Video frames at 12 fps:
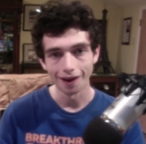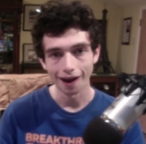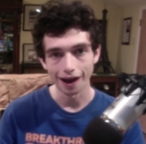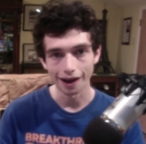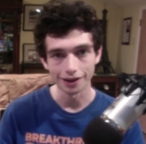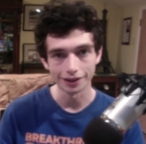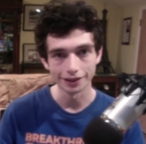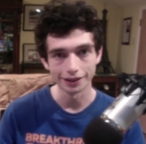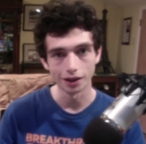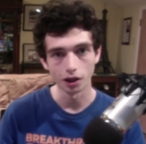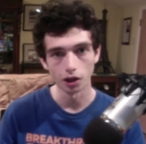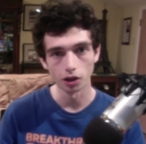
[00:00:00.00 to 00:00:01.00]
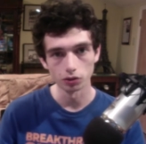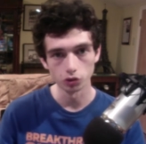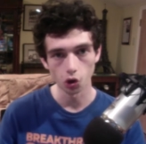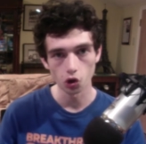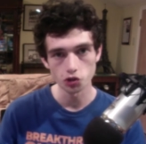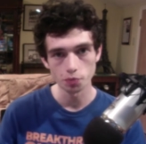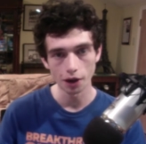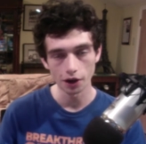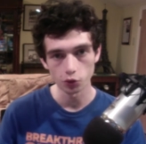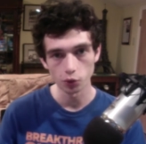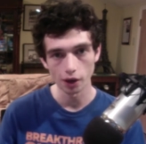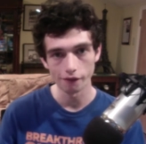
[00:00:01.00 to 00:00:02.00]
on a large amount of
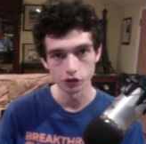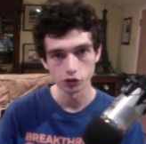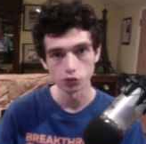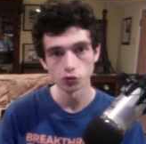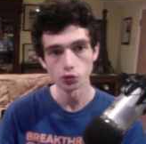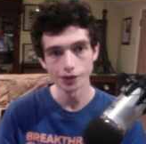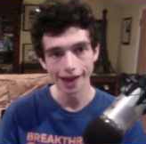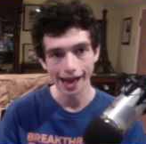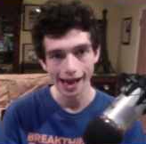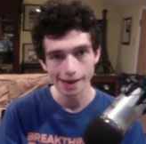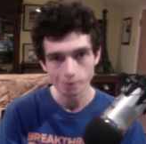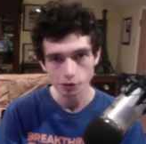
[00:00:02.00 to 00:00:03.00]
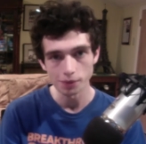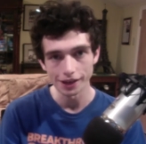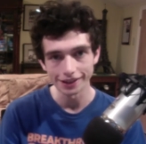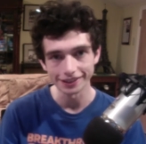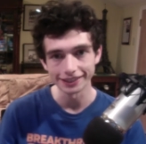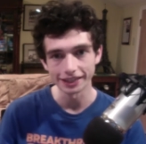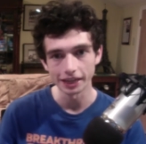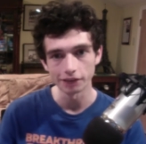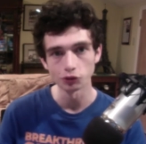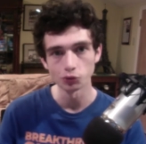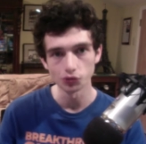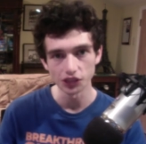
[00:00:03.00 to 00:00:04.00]
the revenue you can be making
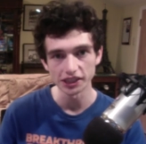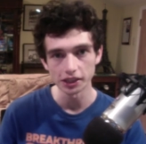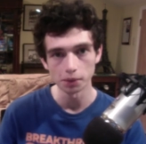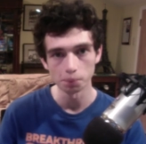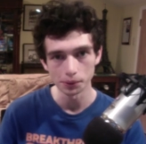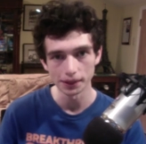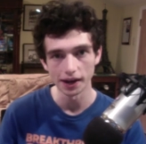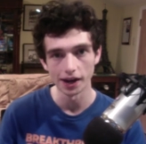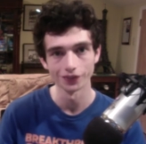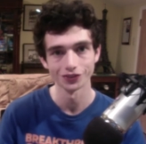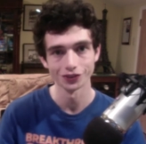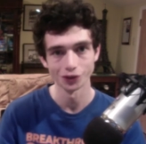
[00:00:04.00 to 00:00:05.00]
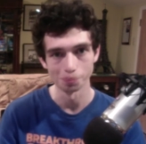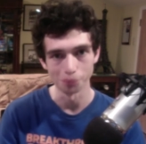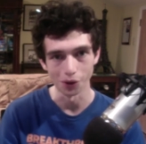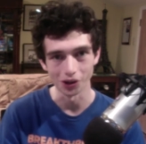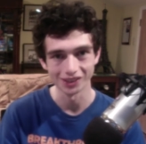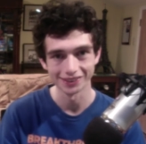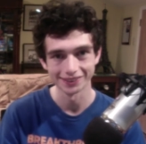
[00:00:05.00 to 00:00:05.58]
if you think beyond the book.